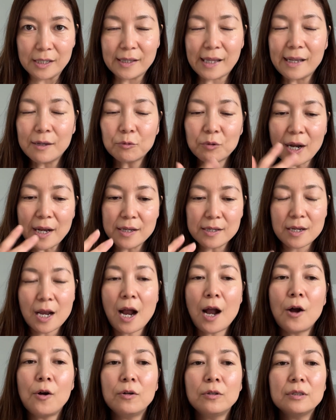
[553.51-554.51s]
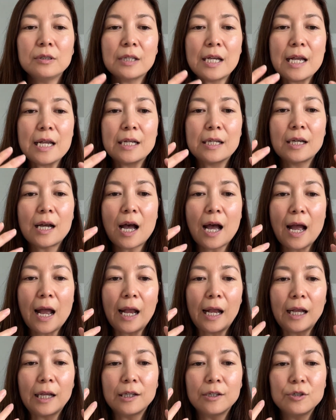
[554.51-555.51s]
Like right now, like
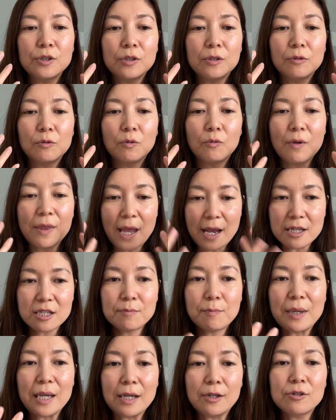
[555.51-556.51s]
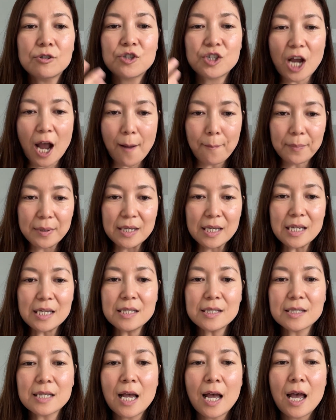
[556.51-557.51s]
when I speak
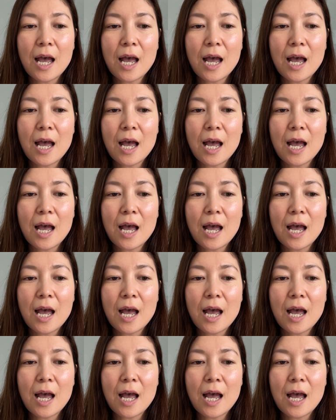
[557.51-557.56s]
Japanese,